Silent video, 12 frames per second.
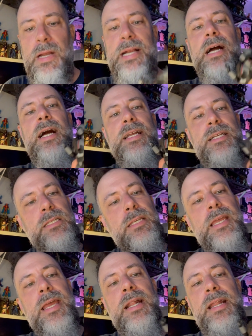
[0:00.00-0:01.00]
guy is
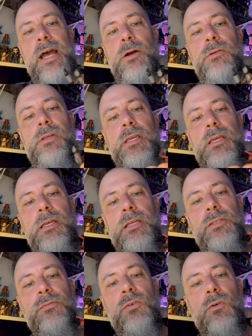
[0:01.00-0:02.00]
kitted out. He is,
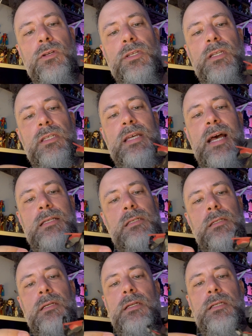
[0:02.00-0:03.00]
of course, an
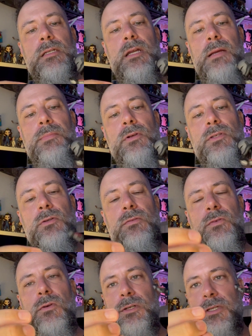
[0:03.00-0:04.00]
assassin and a sniper, so of
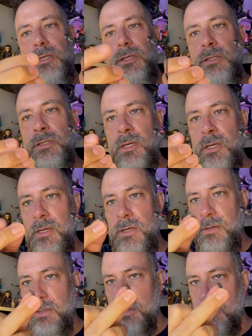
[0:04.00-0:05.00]
course he is.
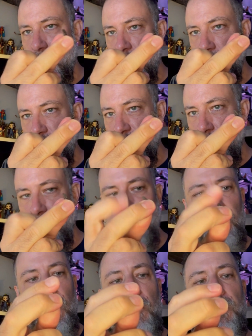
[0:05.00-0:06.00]
Comes first of
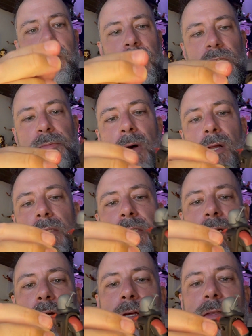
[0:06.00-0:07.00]
all with his smallest
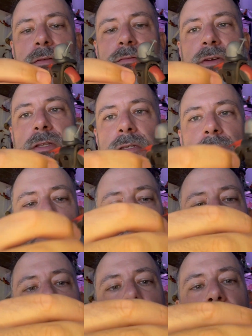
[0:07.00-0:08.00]
gun that fits into
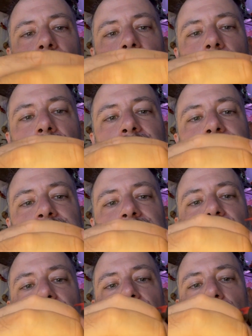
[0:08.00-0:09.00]
his
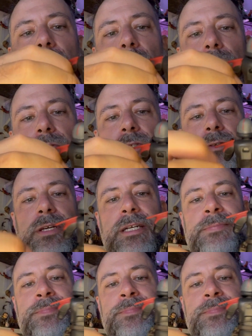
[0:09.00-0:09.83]
little holster there.